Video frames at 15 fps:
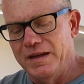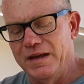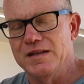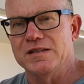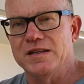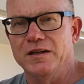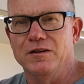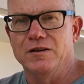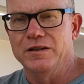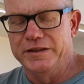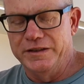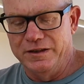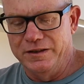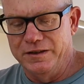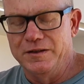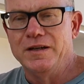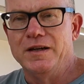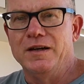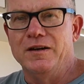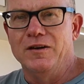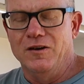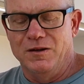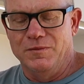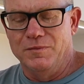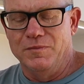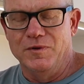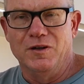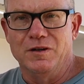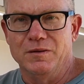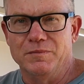and say, oh, you know,
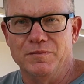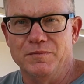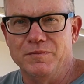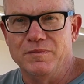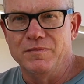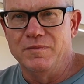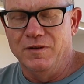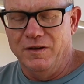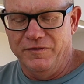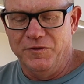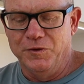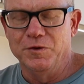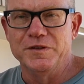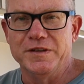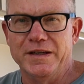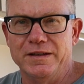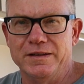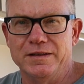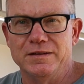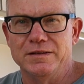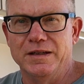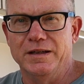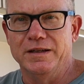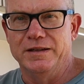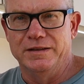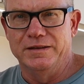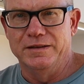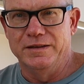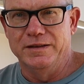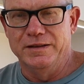I've fallen down
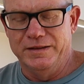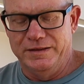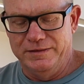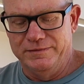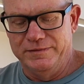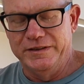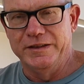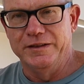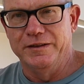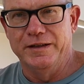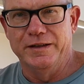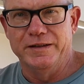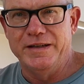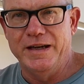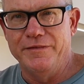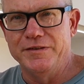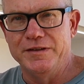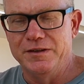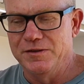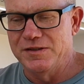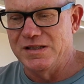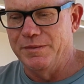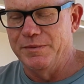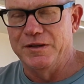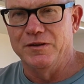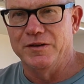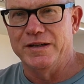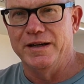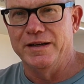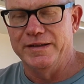a cavity or
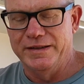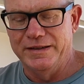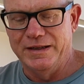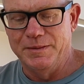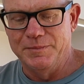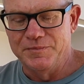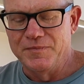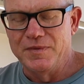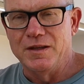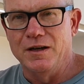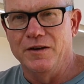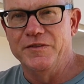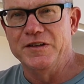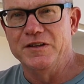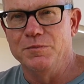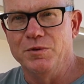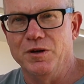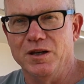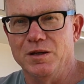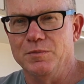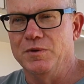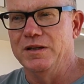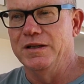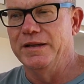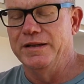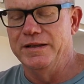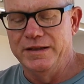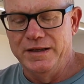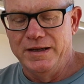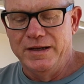something, I can't get up, I think I've broken my
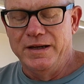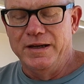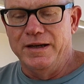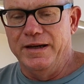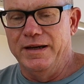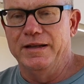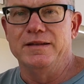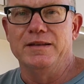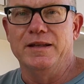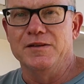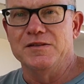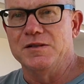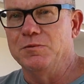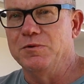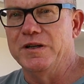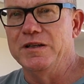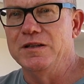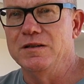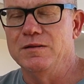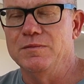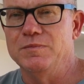leg. And they'll say, well, can